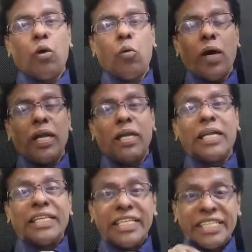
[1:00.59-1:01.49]
Well,
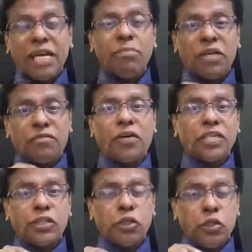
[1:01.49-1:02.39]
the same day,
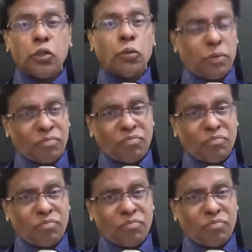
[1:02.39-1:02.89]
1st June